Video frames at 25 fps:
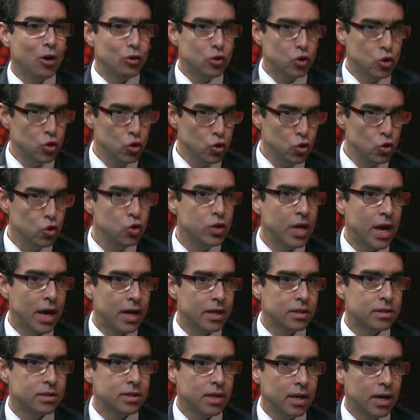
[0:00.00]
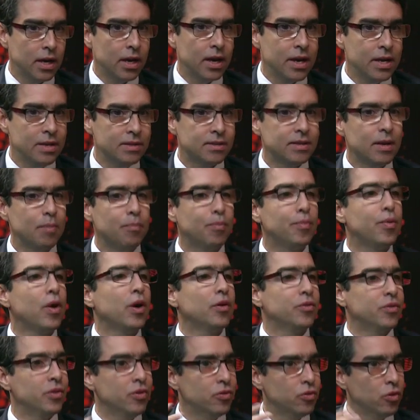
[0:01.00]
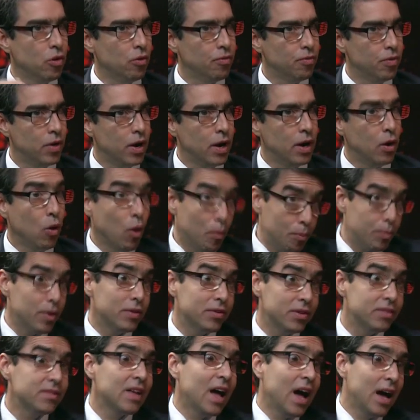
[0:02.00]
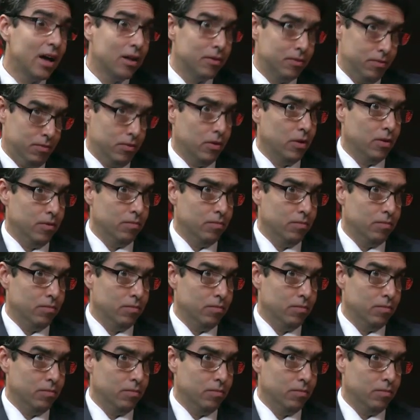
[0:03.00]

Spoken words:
to do that is a process of, or a process that has